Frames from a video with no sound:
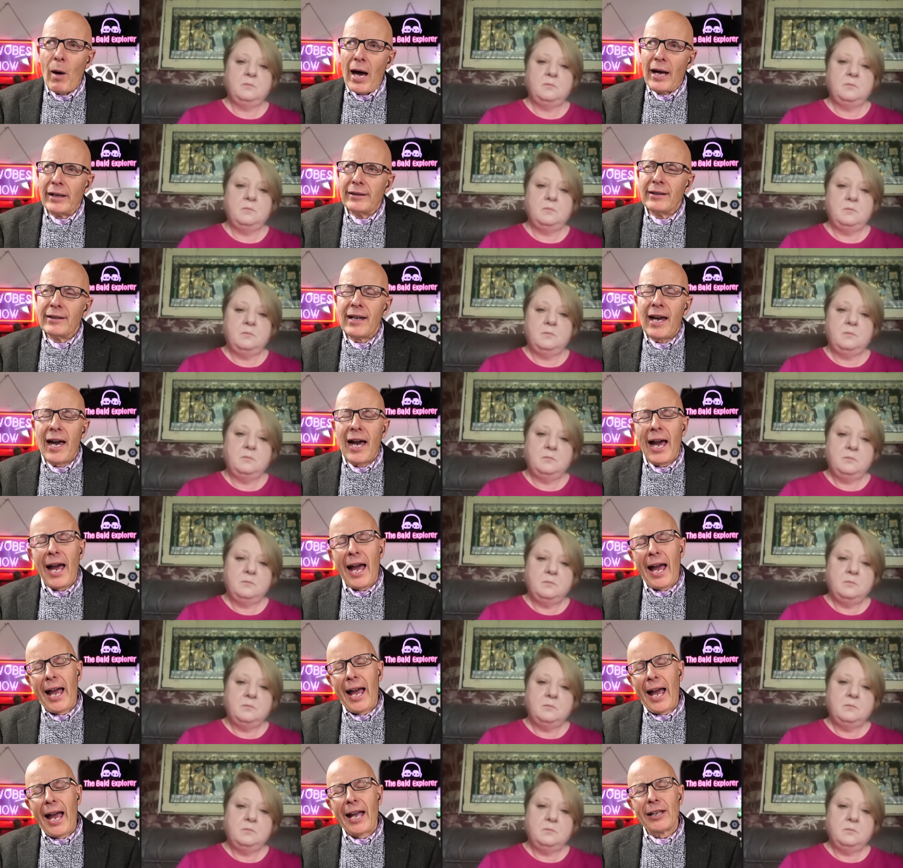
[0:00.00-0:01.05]
Speaker 1: And
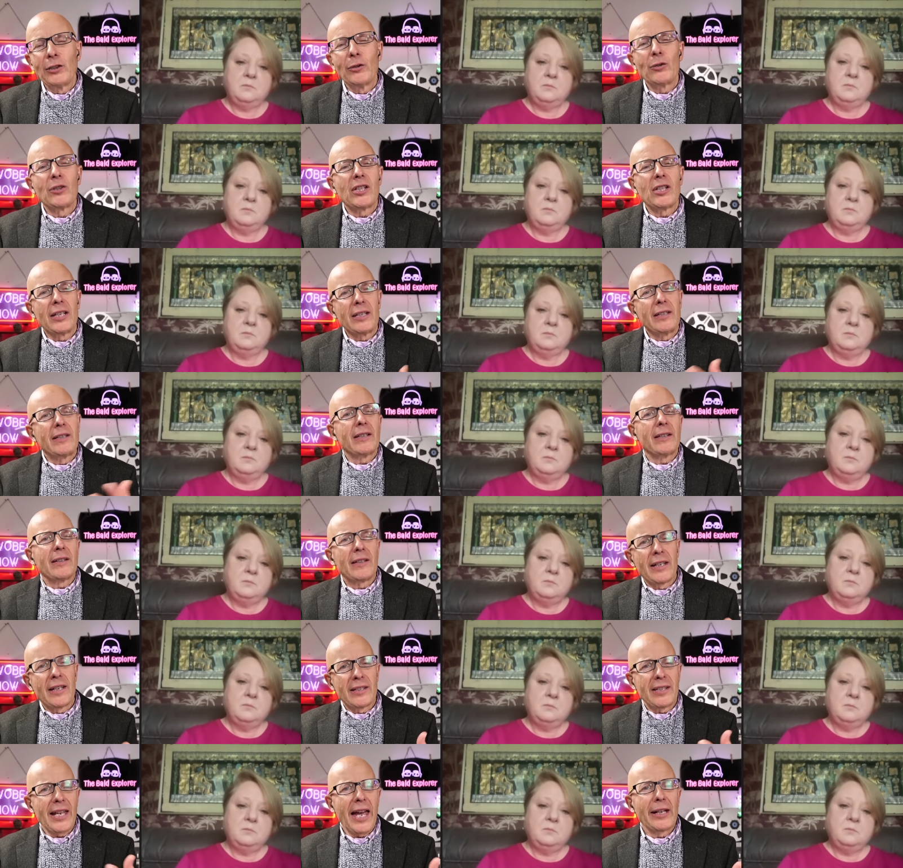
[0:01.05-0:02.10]
and you see that
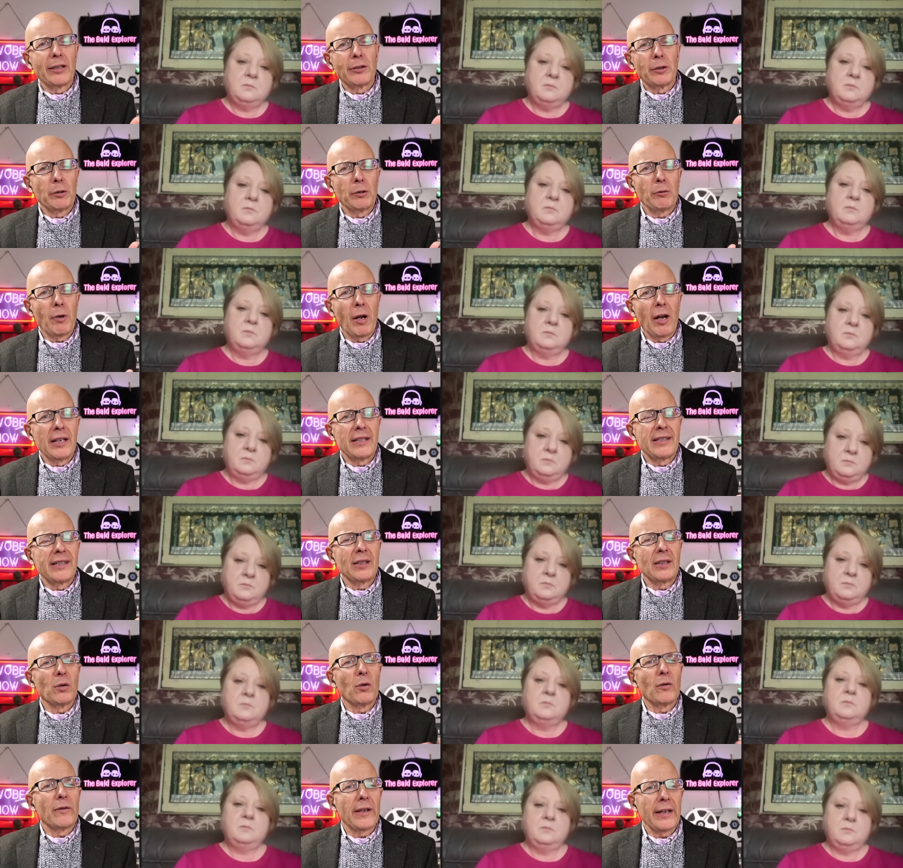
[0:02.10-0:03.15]
there's anger rising
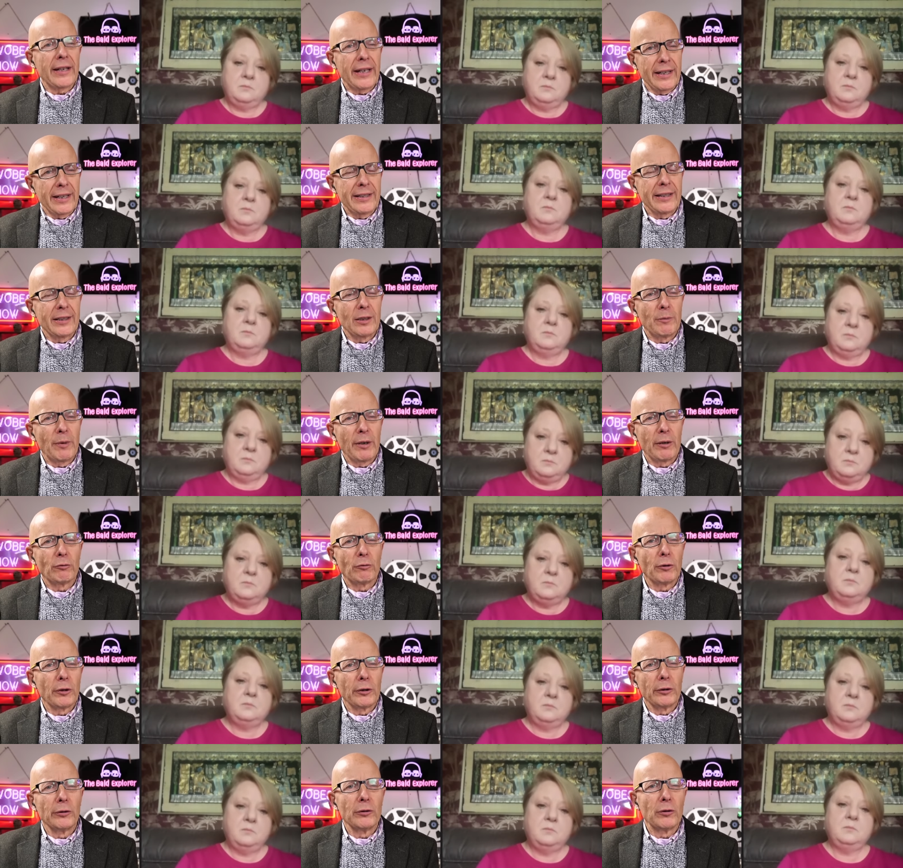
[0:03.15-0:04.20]
or they're getting a bit
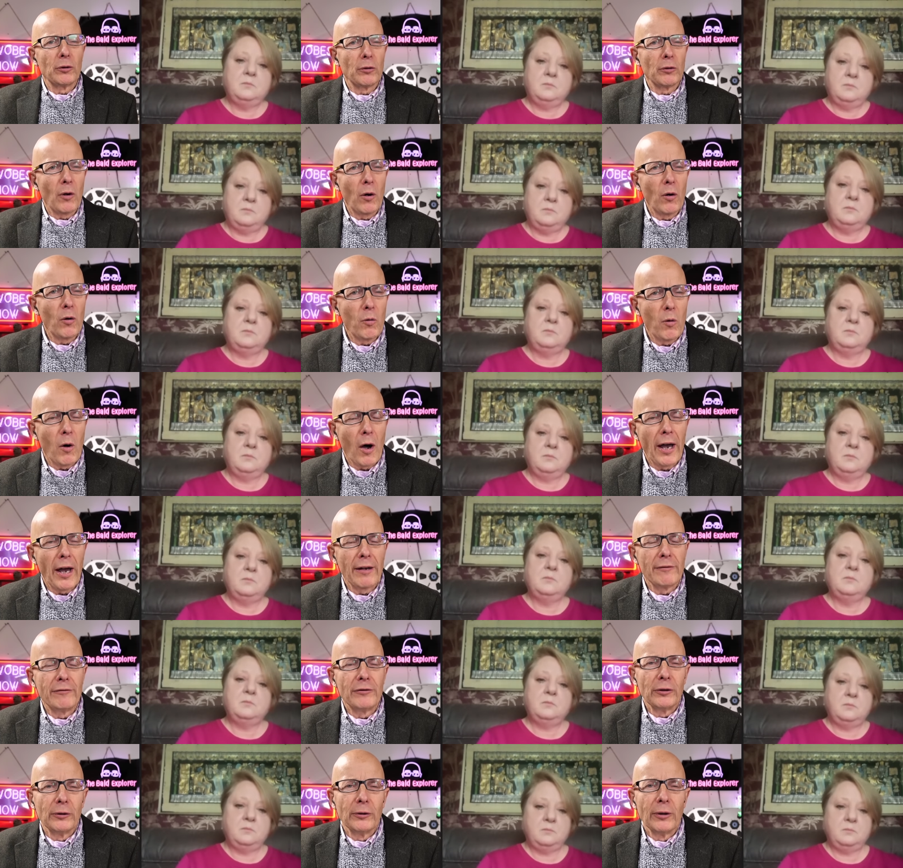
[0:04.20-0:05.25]
rude or, or what
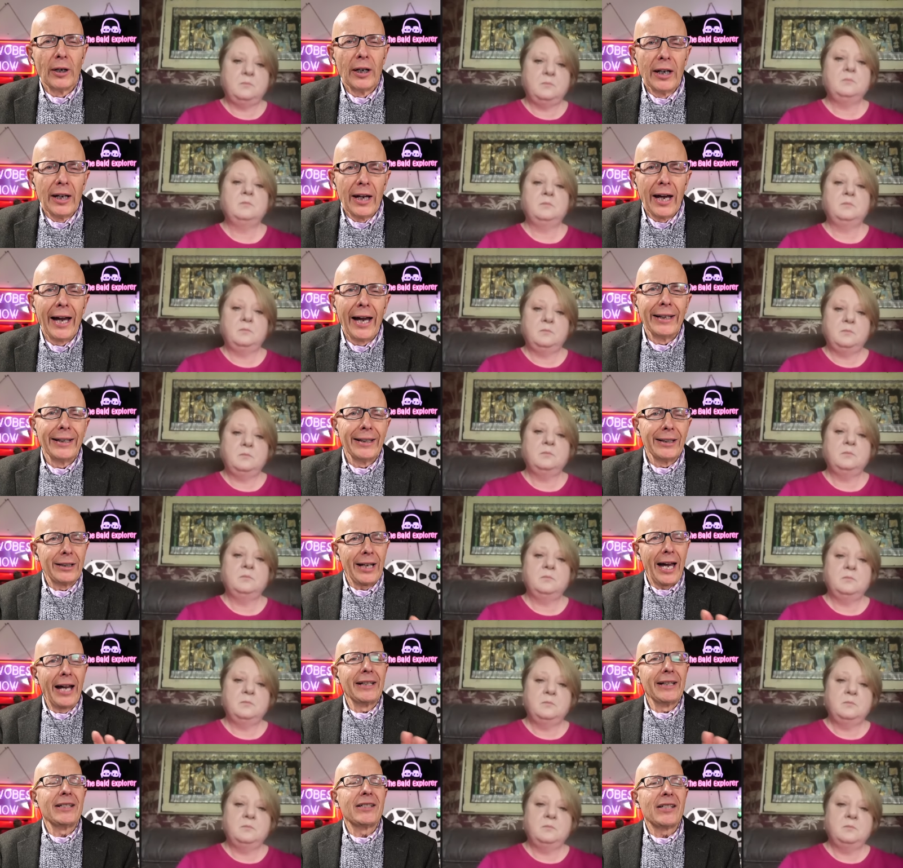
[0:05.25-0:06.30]
have you and it
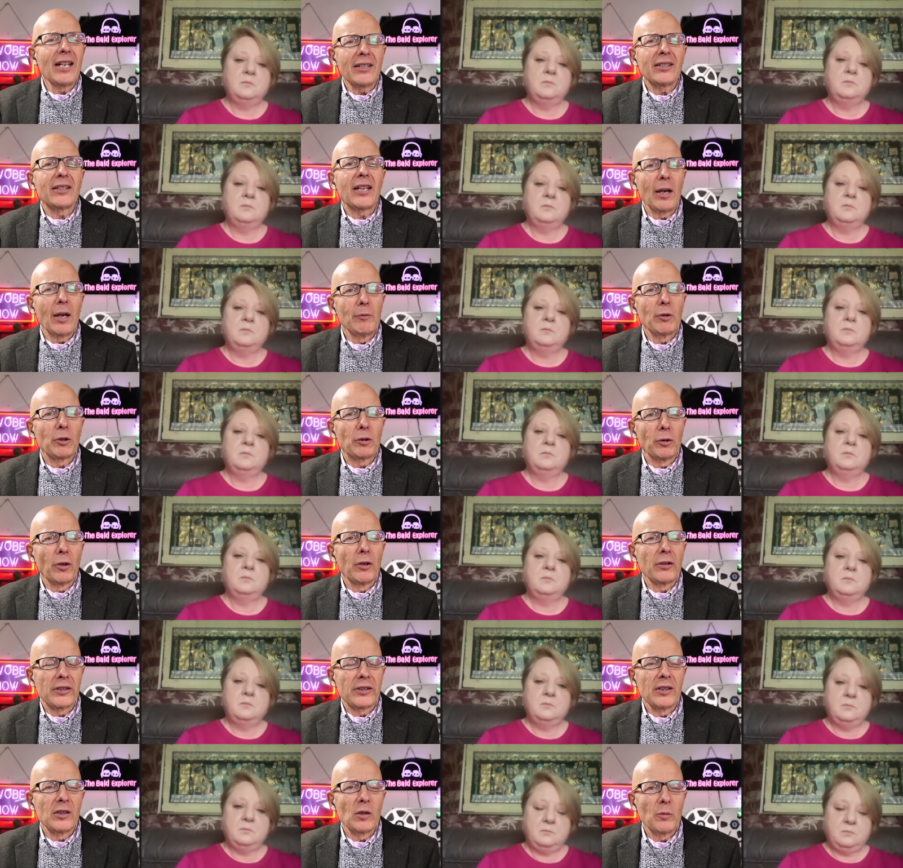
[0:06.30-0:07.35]
and it does come
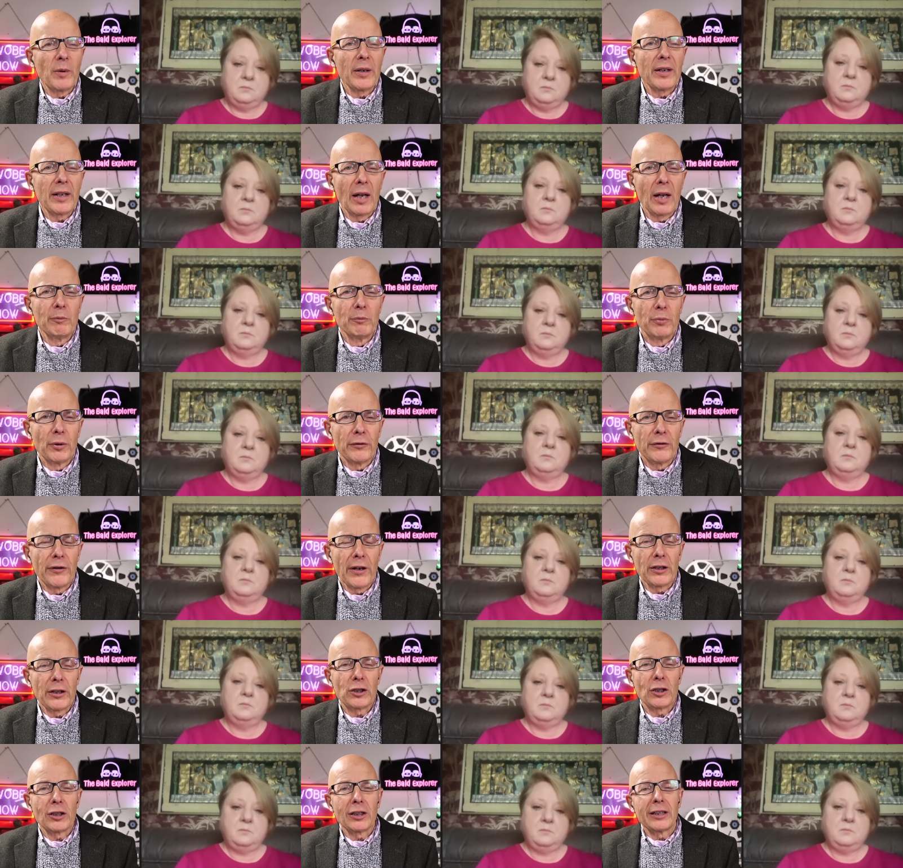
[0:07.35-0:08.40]
across as a bit
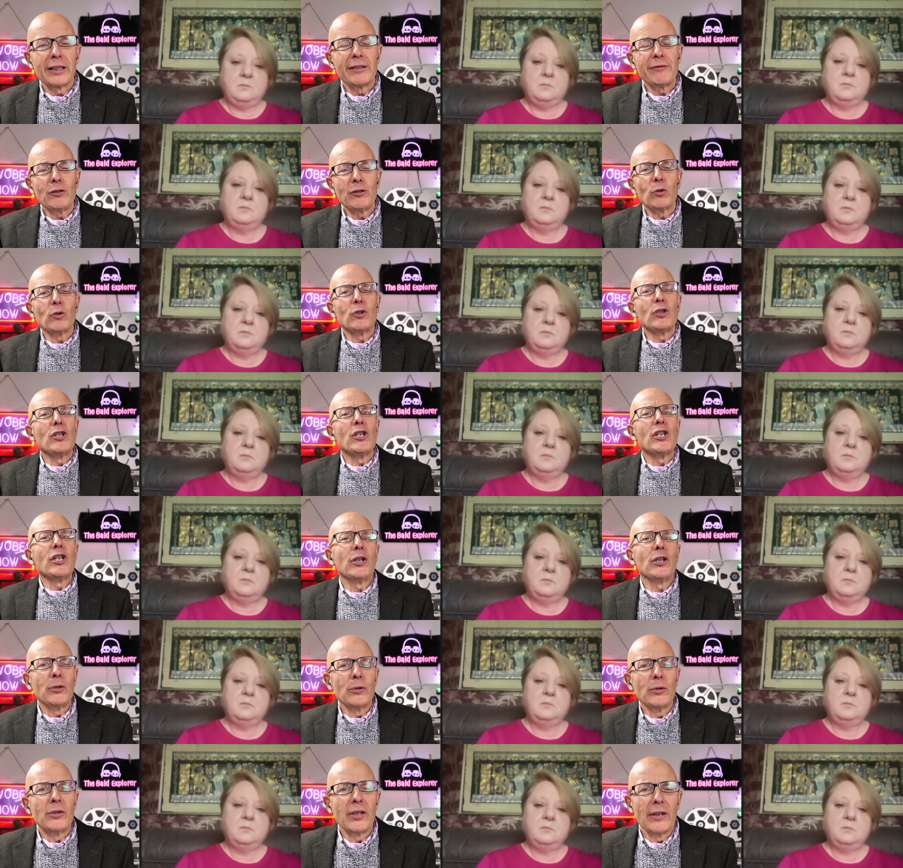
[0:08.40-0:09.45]
unprofessional if you're
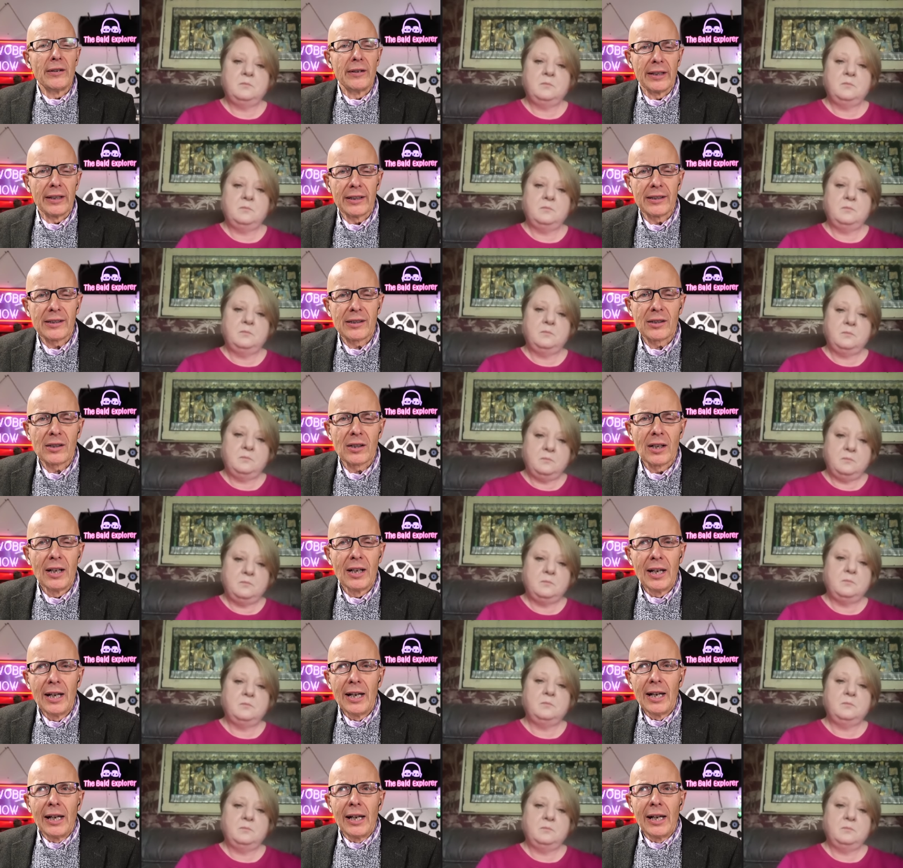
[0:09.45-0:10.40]
new to this